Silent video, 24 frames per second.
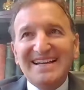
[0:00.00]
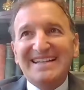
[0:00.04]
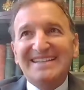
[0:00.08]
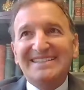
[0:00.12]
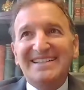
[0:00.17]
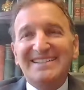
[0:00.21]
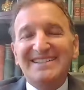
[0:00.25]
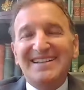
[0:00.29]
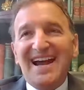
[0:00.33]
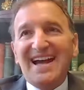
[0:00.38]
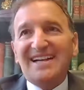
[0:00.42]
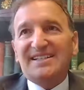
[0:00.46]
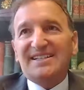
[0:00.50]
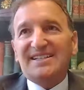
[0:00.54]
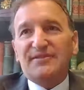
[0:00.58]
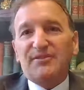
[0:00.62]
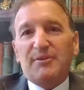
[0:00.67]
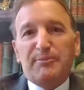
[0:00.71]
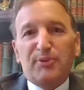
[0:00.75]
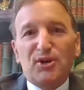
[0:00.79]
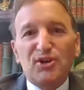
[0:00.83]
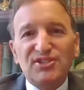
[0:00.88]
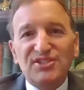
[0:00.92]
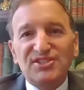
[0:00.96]
can detect
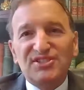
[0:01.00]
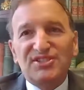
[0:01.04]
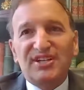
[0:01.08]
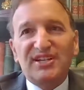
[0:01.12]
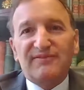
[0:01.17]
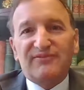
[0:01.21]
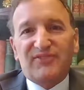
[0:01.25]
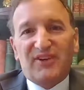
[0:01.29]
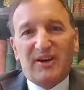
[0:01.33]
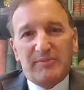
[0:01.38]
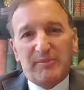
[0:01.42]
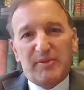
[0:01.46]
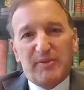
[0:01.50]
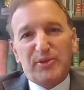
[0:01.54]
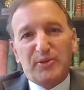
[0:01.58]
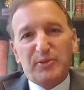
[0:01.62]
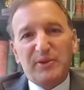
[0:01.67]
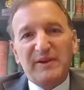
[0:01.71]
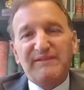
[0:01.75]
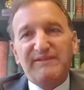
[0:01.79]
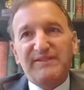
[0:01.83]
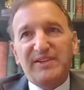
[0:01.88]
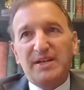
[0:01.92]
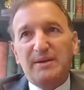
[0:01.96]
if the person sitting in front of them
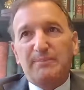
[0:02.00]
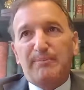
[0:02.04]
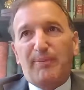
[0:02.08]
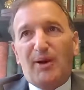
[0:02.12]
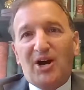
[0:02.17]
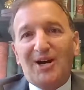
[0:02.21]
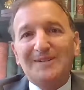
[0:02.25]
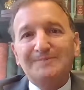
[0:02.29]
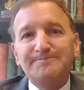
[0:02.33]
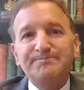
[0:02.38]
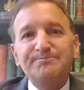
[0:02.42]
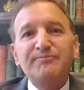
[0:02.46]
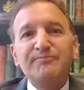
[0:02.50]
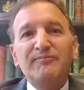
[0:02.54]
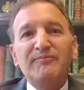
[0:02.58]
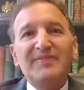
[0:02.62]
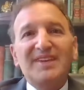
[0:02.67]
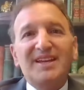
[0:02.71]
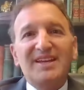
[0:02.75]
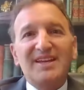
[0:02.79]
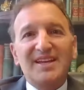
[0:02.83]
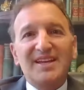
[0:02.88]
3 feet apart